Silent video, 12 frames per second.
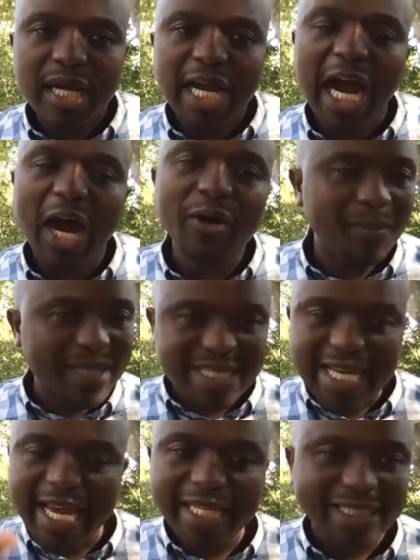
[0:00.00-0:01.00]
cow number
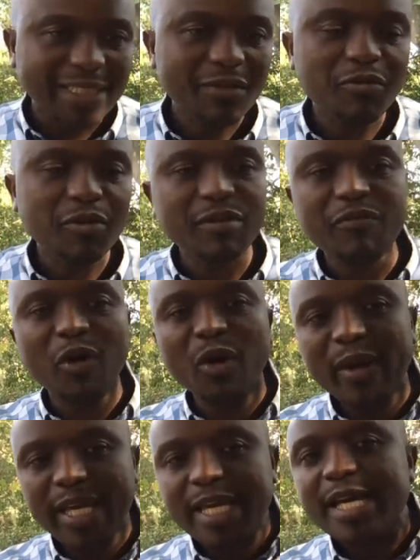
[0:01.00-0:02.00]
10 for the
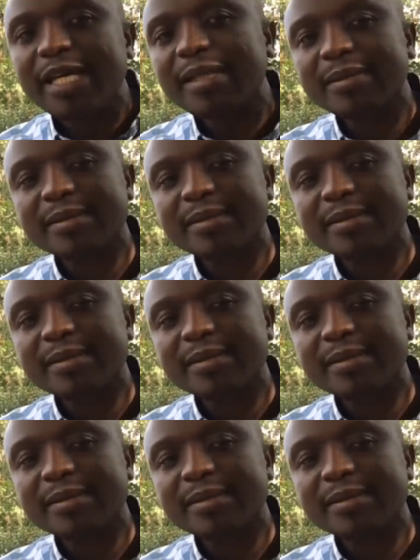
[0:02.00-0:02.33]
following year.